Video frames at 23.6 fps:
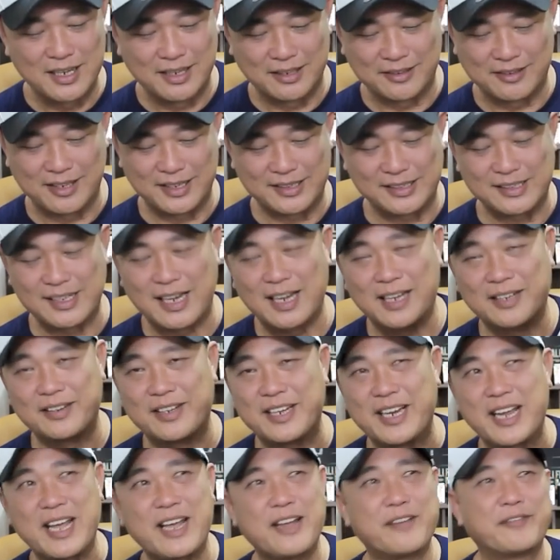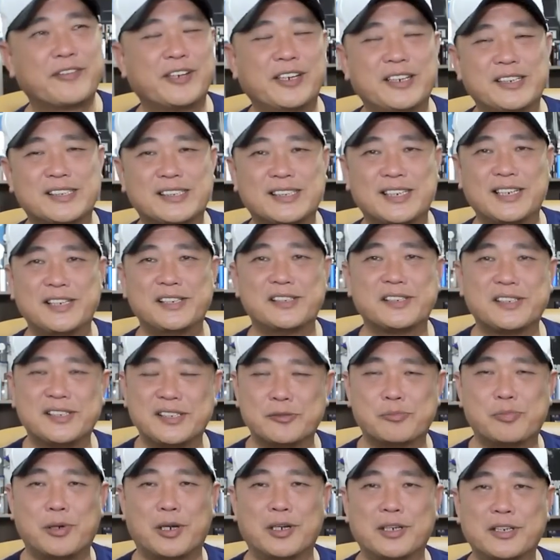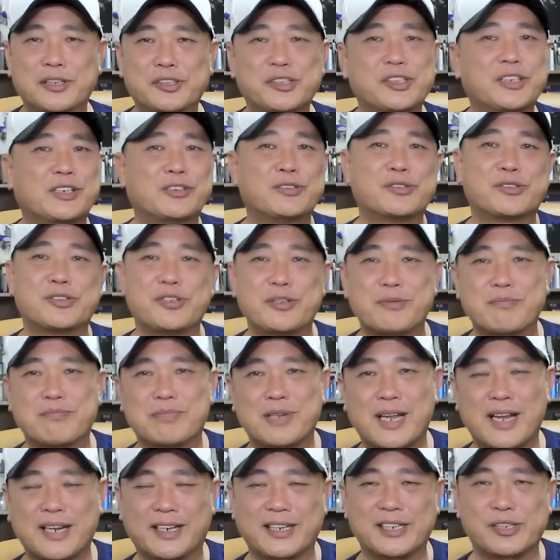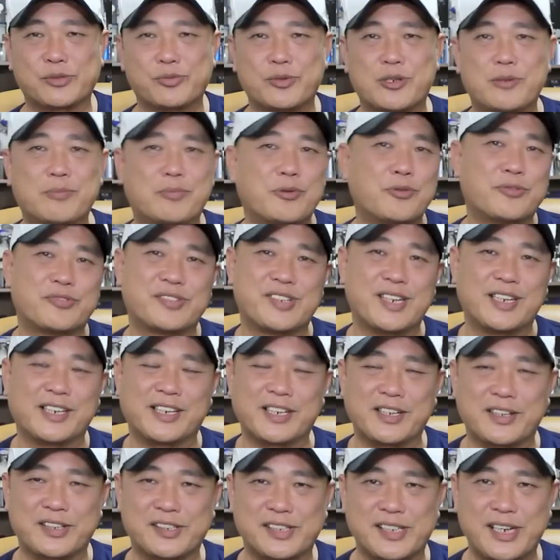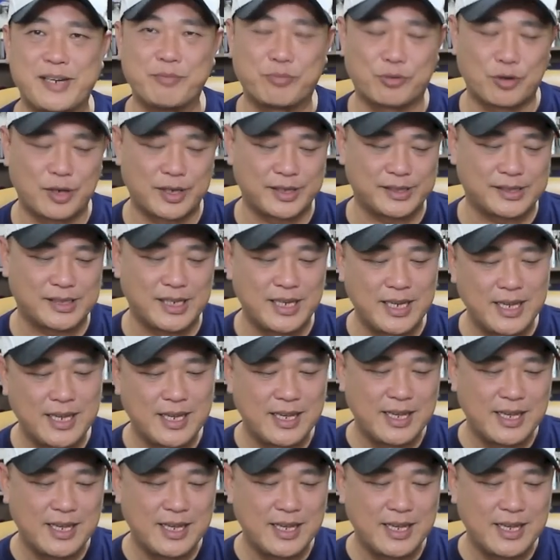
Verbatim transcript: Alright, they have it in stainless steel polished and also in black as well, both selling at the same price.